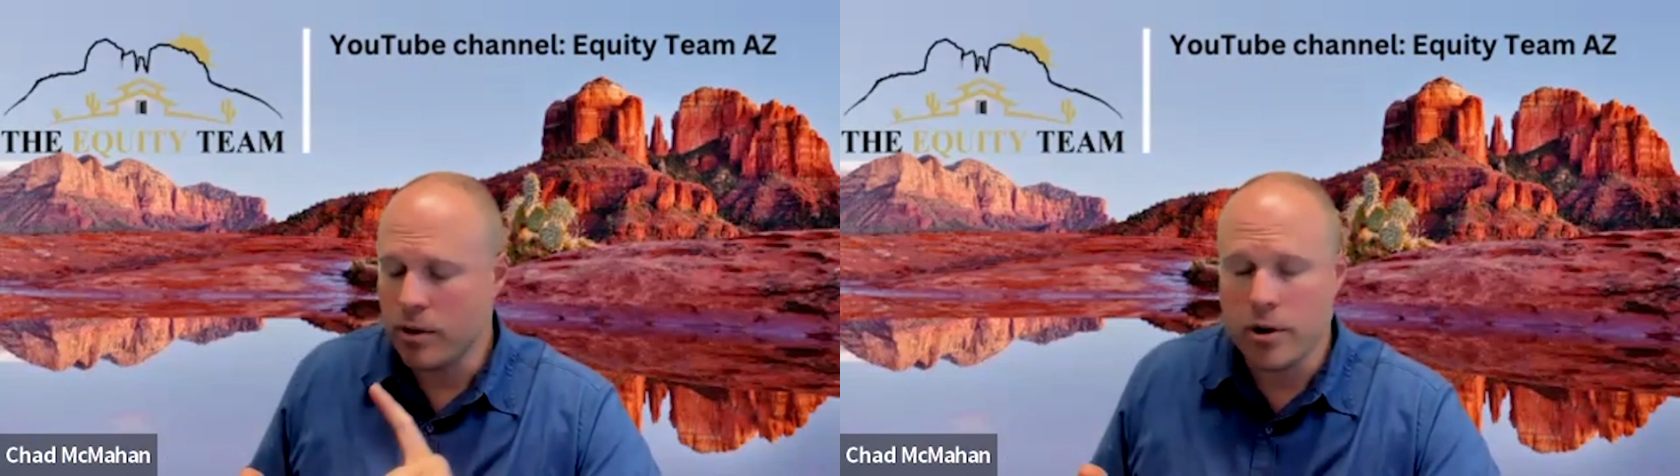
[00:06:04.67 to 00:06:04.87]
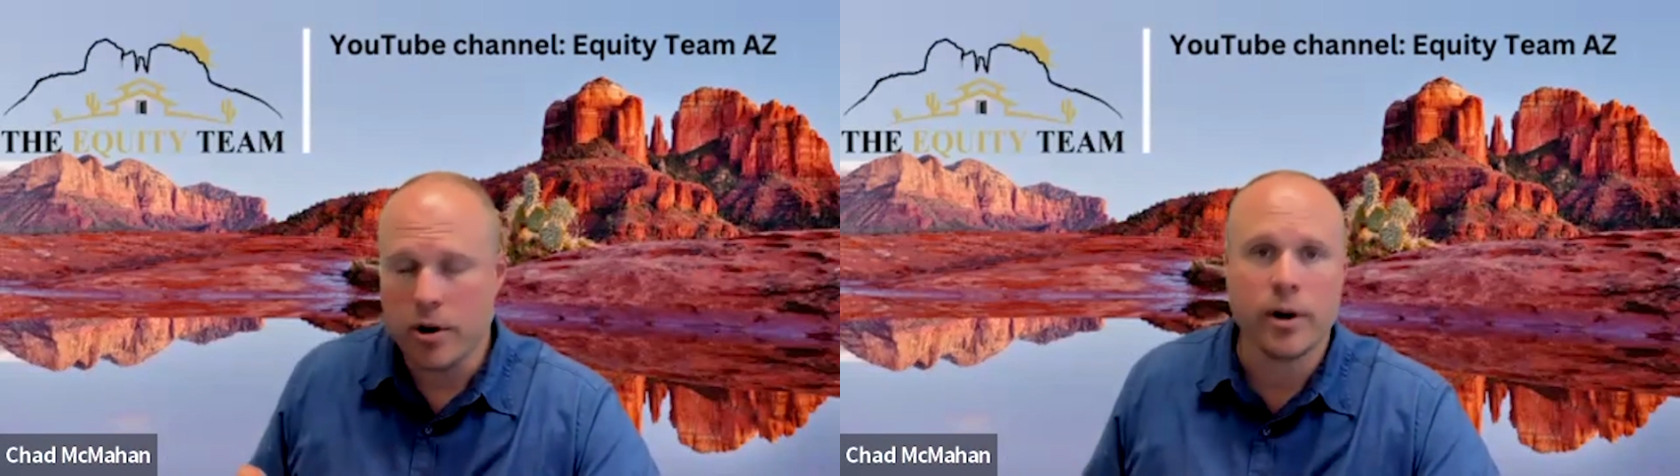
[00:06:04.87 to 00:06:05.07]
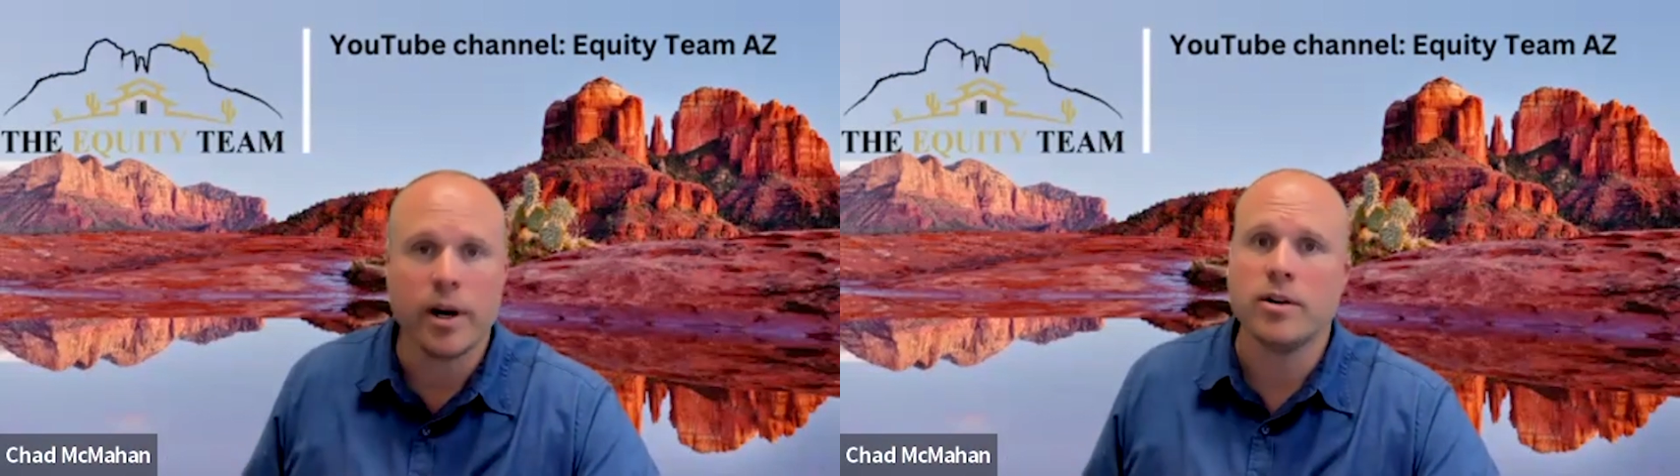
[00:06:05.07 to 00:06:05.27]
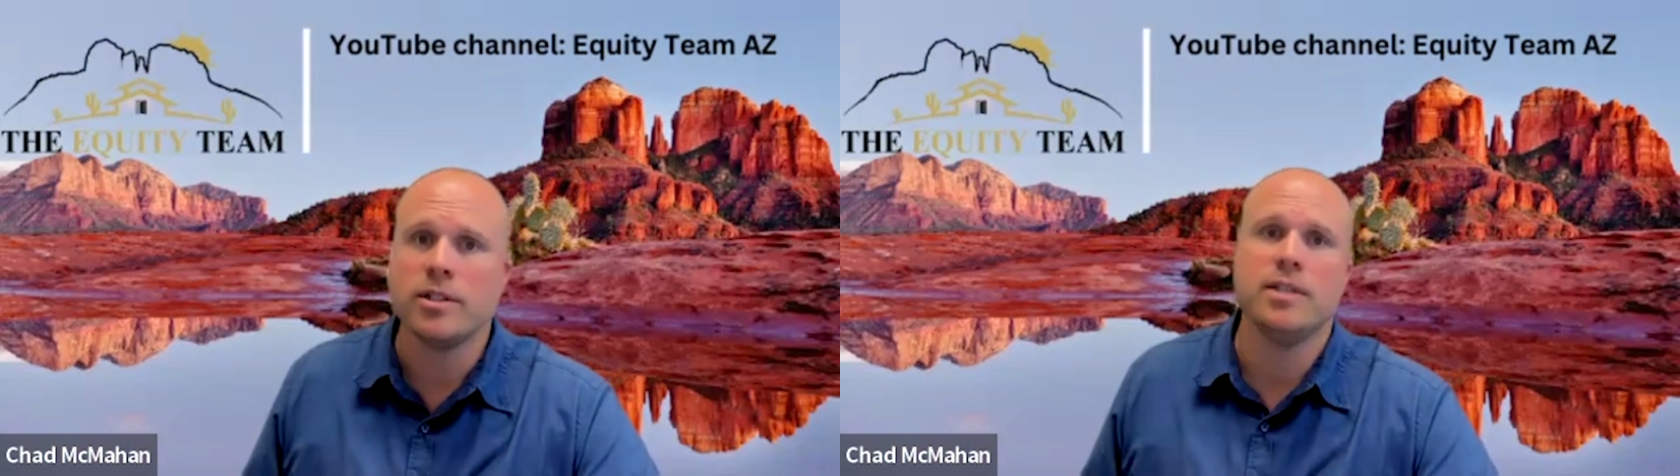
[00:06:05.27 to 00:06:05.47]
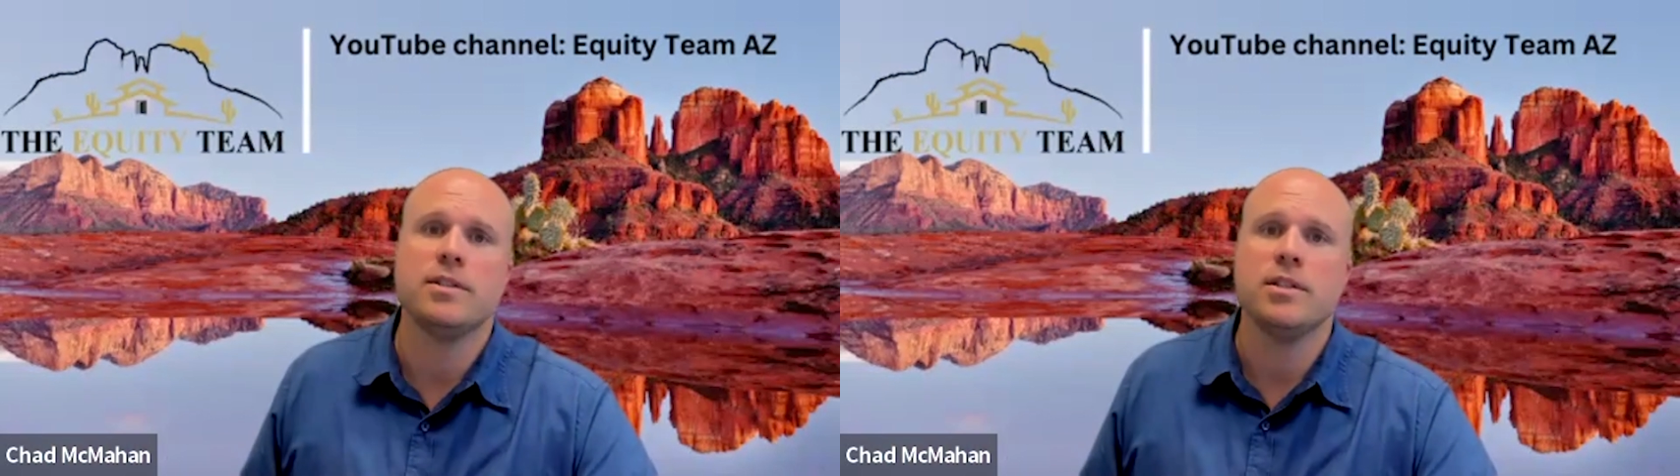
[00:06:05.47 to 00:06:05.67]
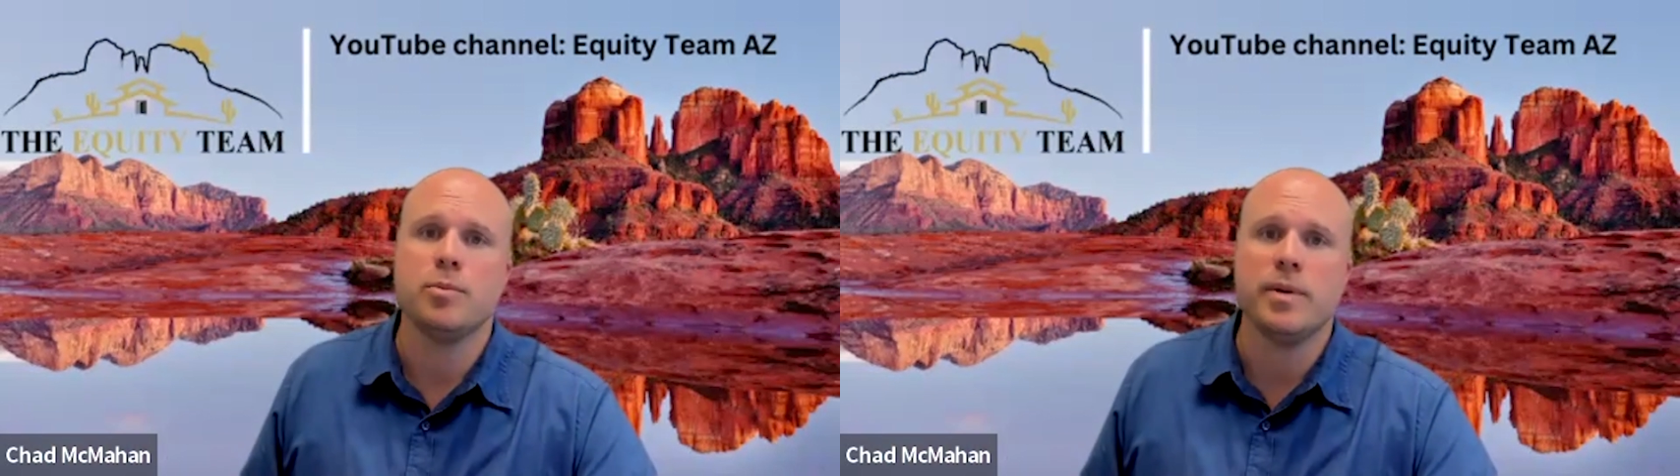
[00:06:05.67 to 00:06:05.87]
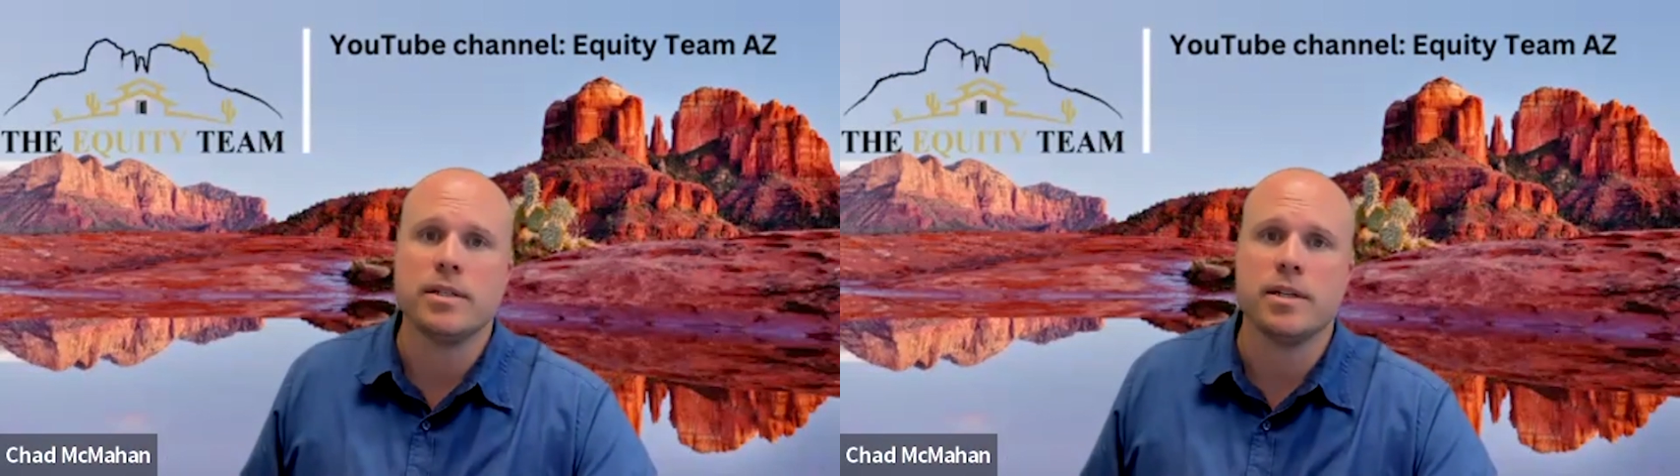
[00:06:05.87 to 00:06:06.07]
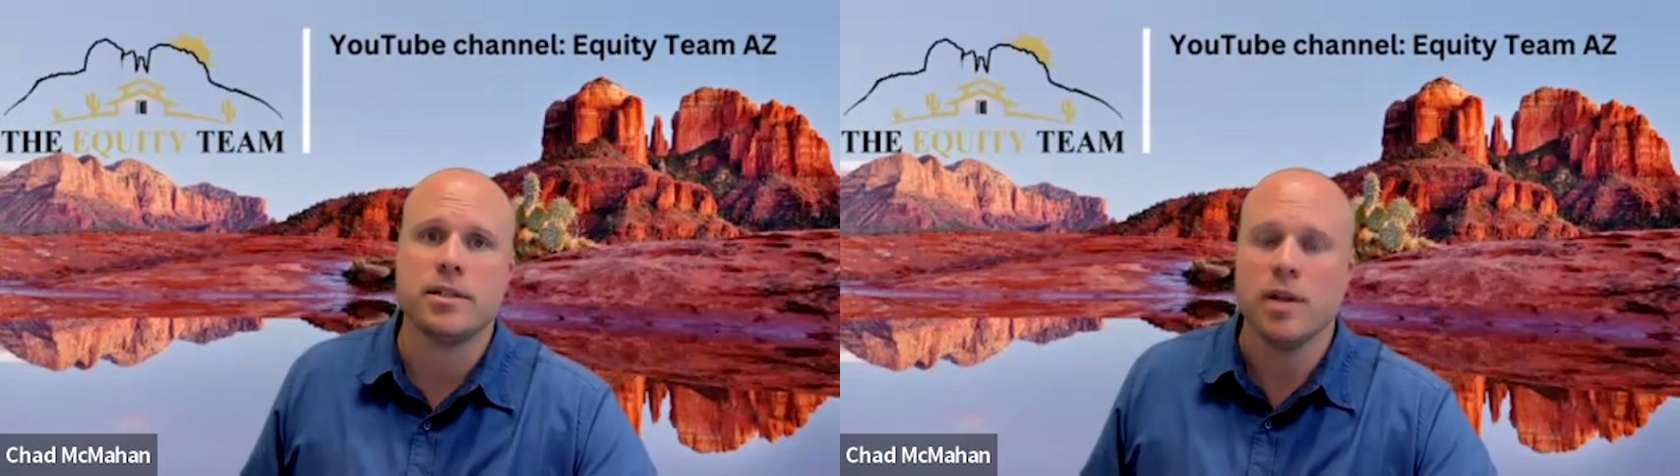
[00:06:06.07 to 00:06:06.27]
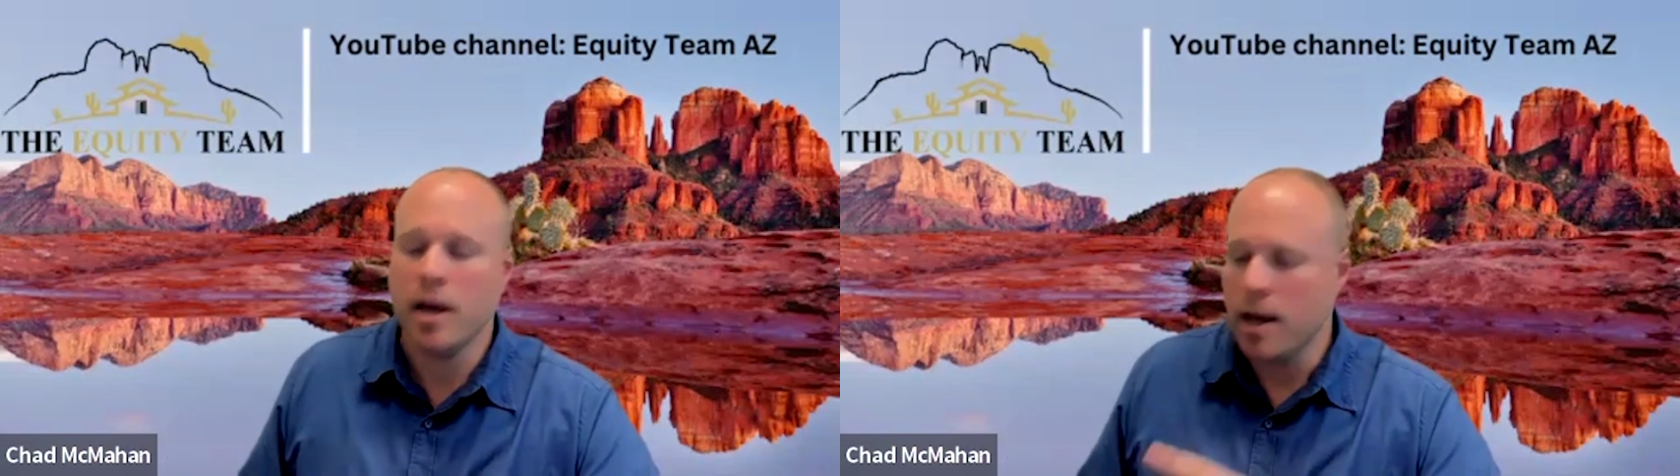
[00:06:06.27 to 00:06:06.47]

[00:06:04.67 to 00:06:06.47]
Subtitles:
there are no guarantees in this business,